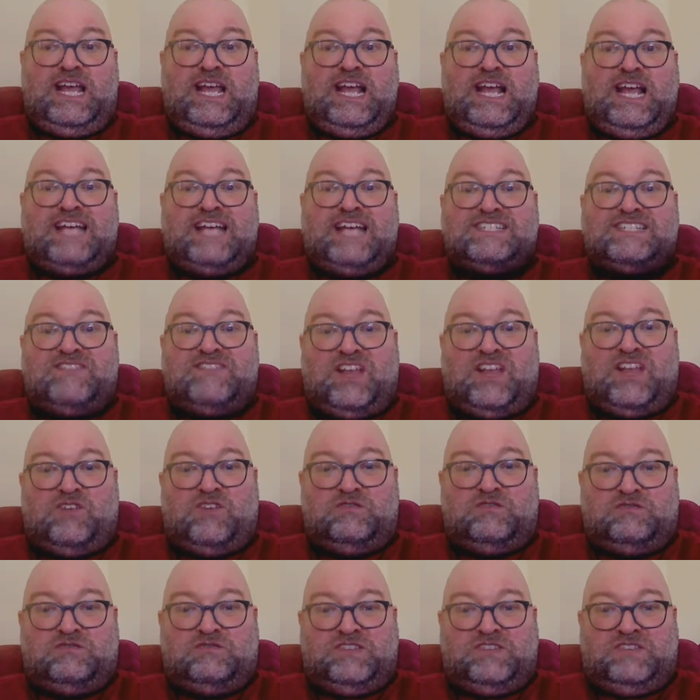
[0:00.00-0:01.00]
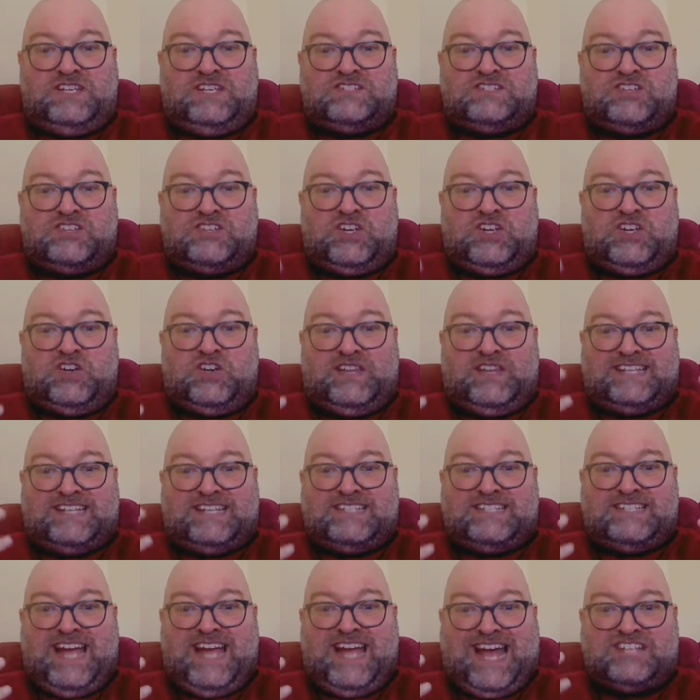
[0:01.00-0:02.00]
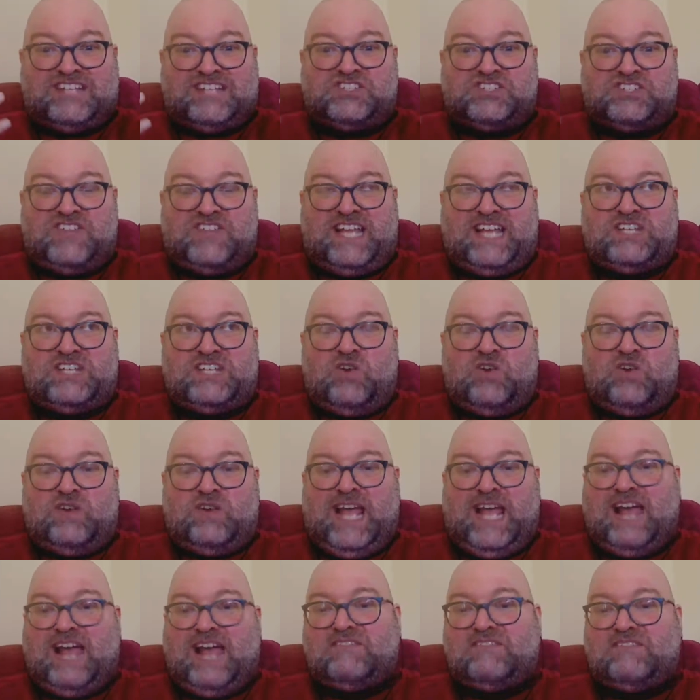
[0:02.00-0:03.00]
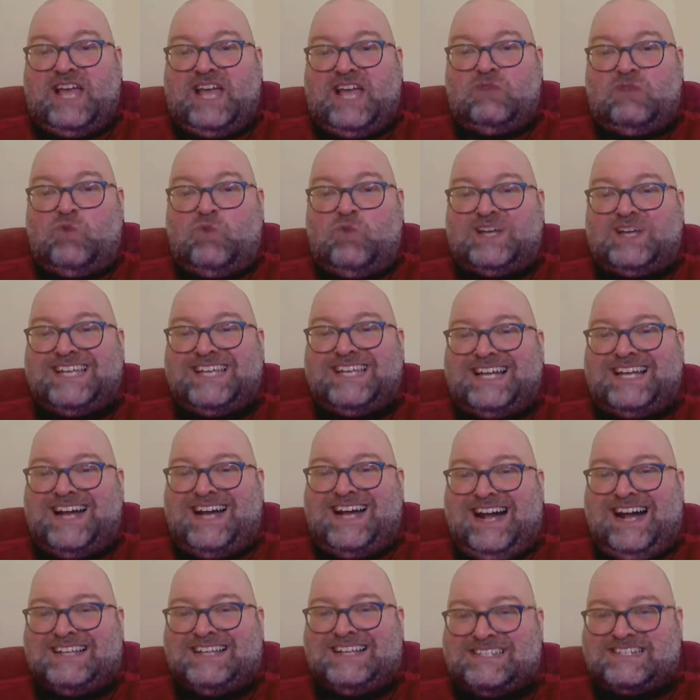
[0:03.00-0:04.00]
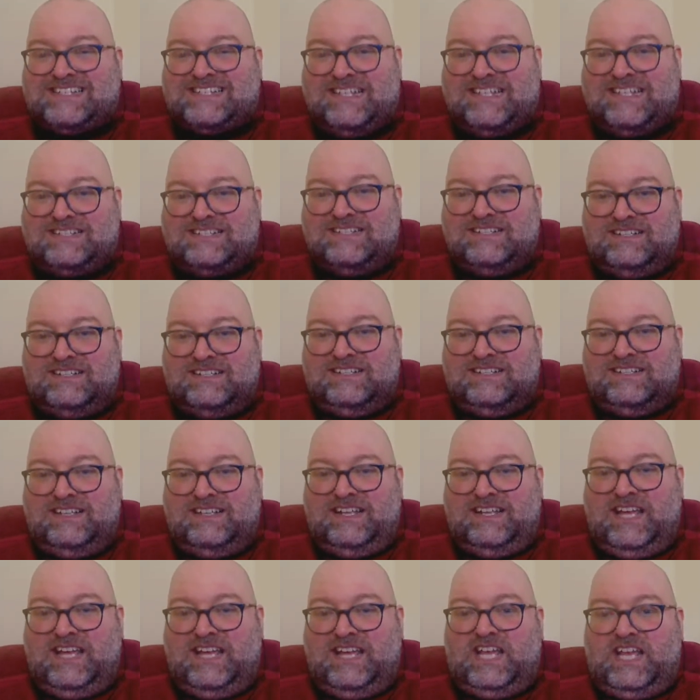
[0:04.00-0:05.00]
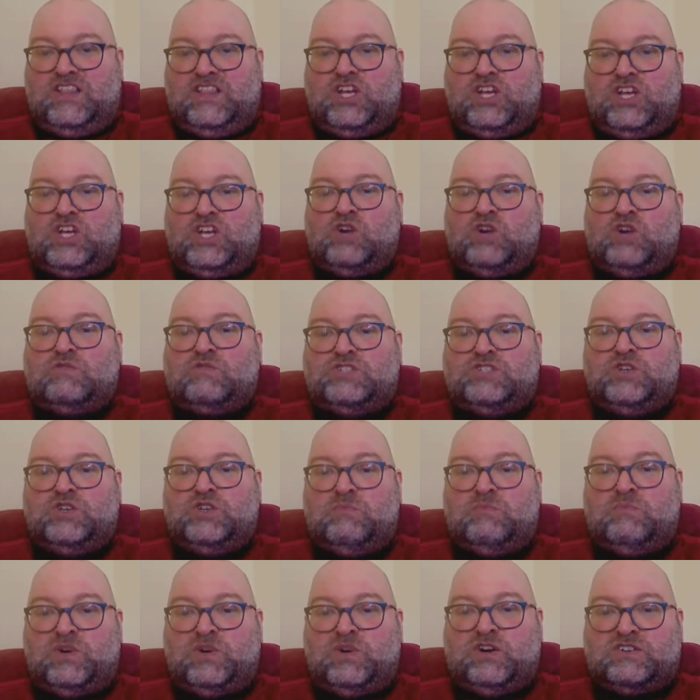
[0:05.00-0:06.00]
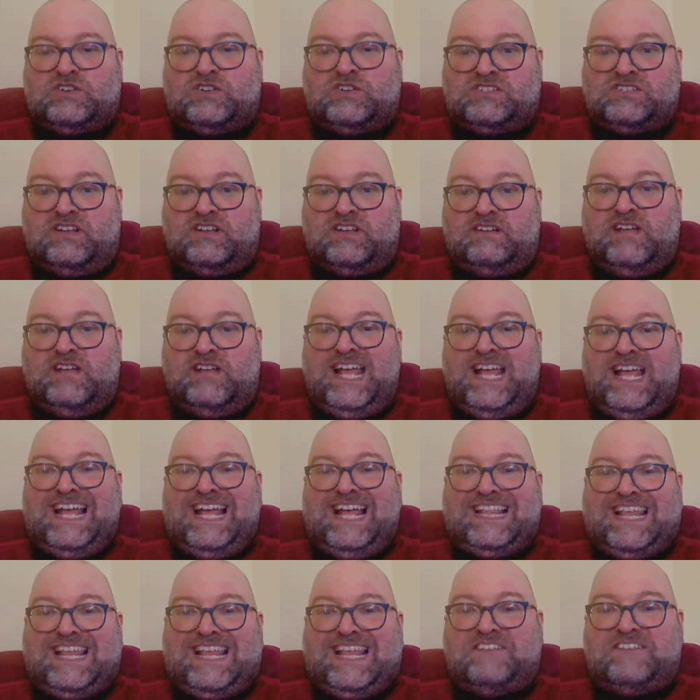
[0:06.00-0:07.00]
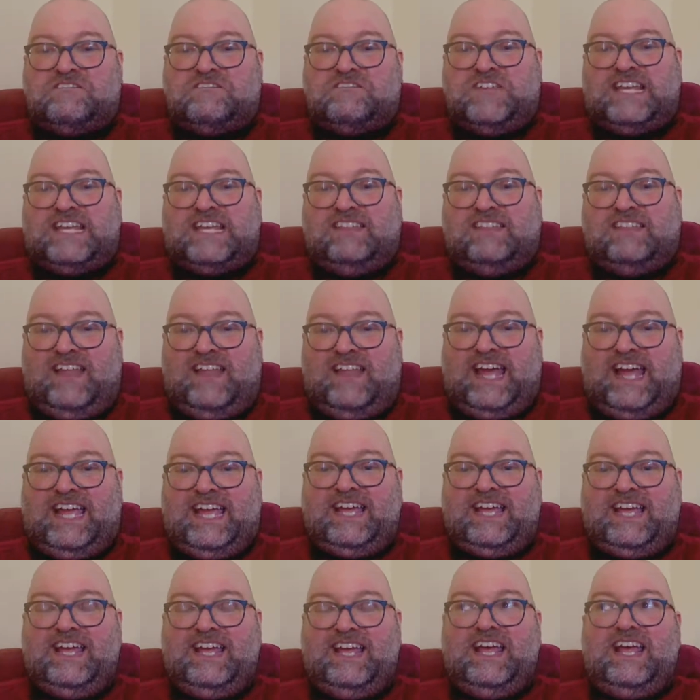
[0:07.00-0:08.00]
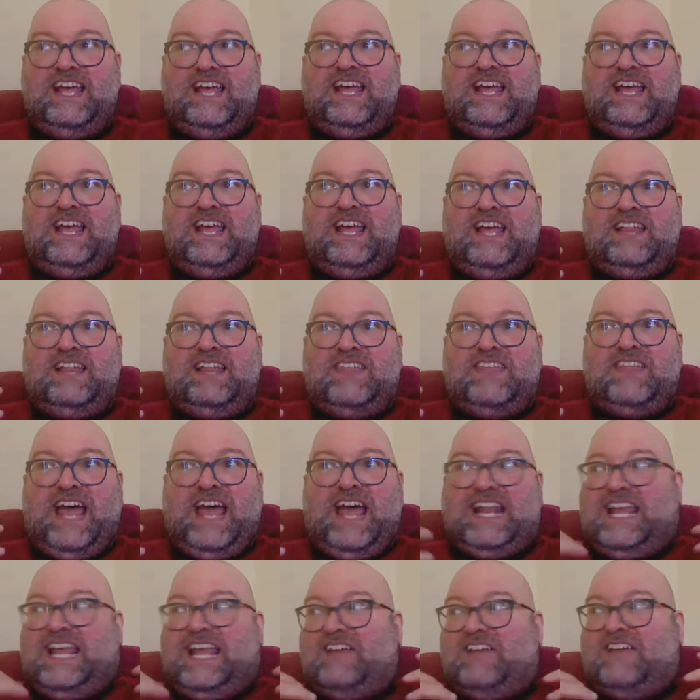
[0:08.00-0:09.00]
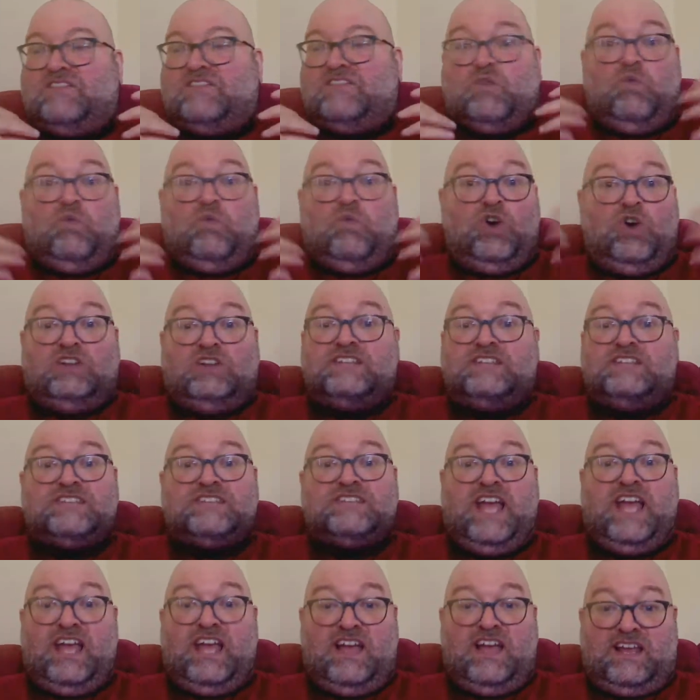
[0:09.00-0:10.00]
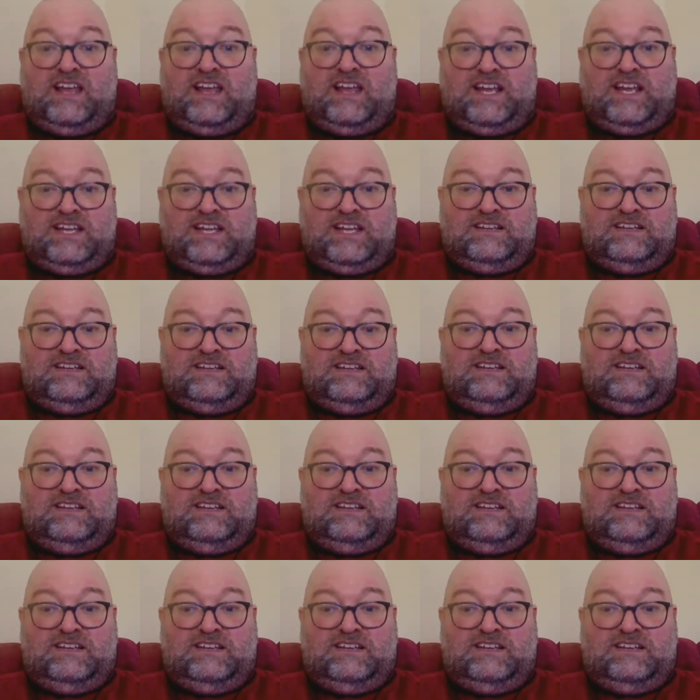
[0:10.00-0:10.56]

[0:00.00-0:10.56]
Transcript: Because if they don't feel securely attached, they don't have that one constant. The go to person they feel like that if the world is chaotic,